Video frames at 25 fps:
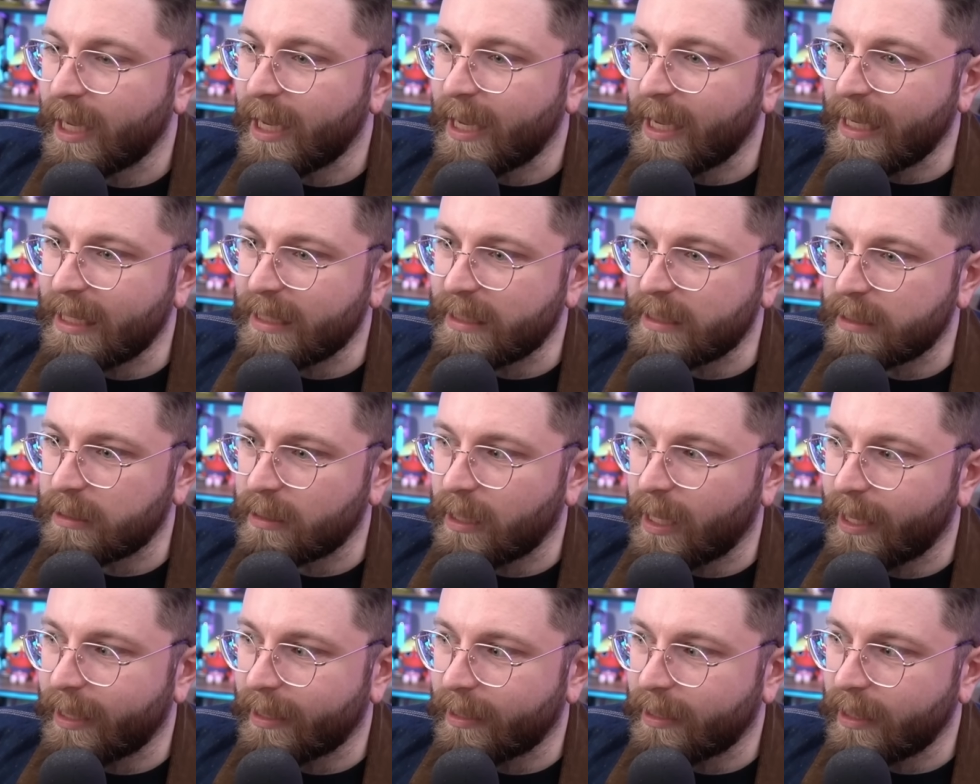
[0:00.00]
is
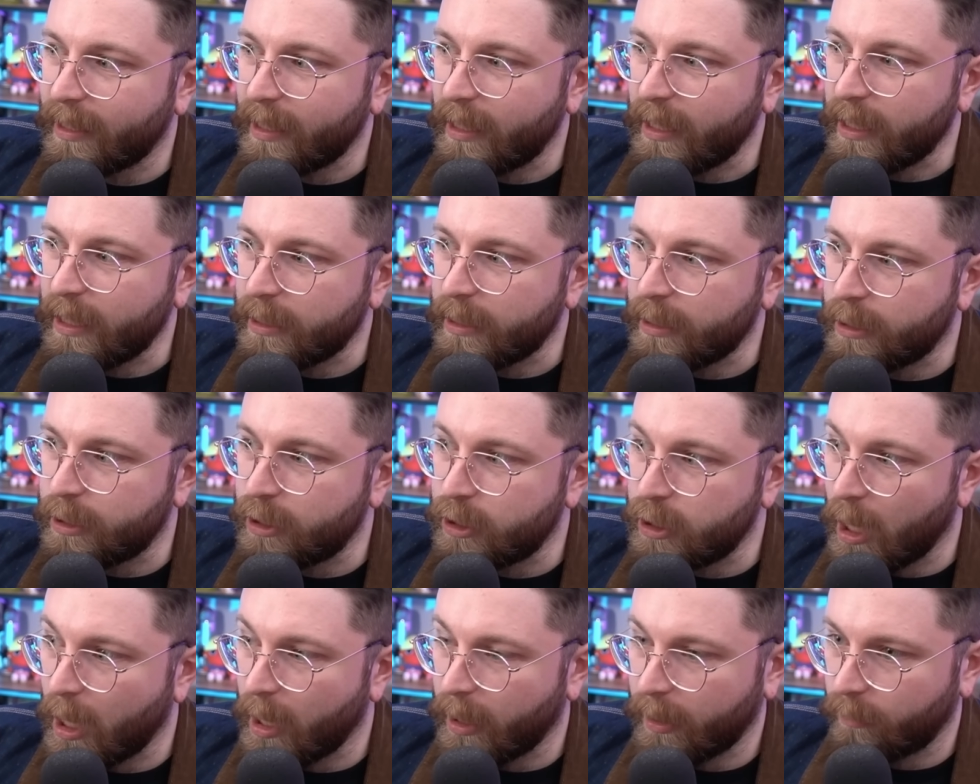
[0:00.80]
like
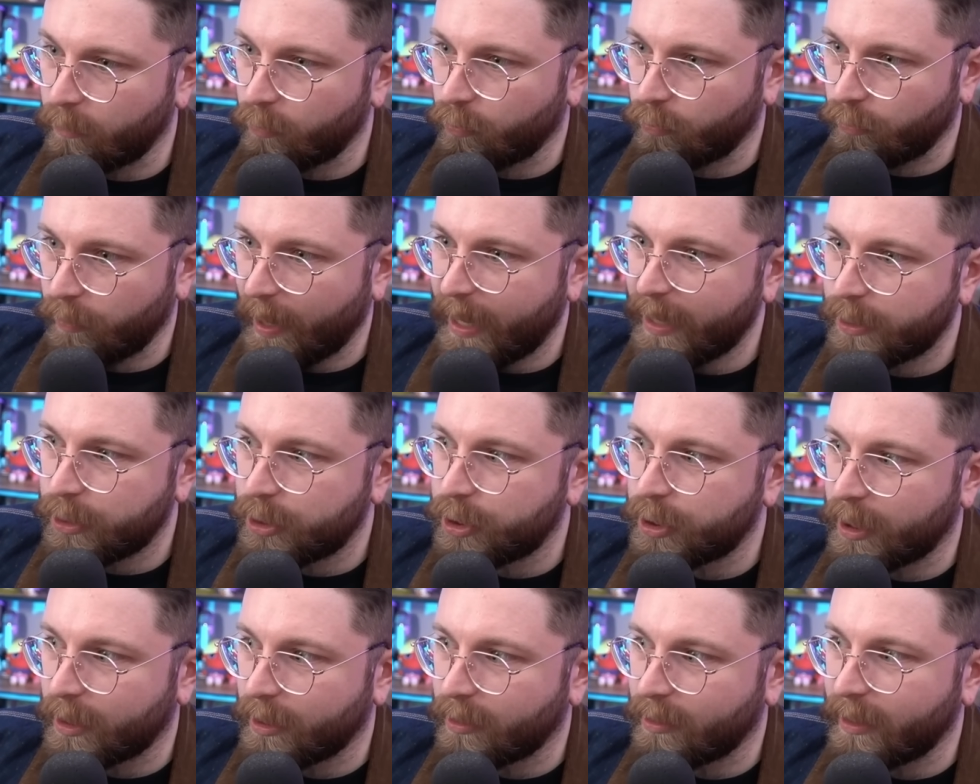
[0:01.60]

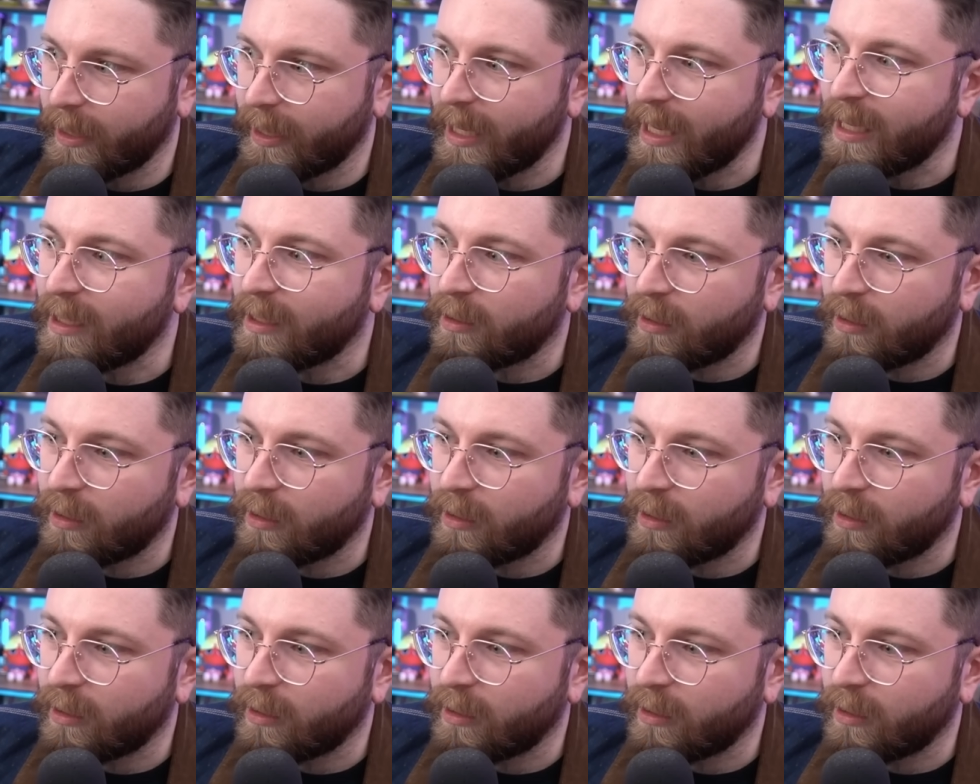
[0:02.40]
gut-wrenchingly,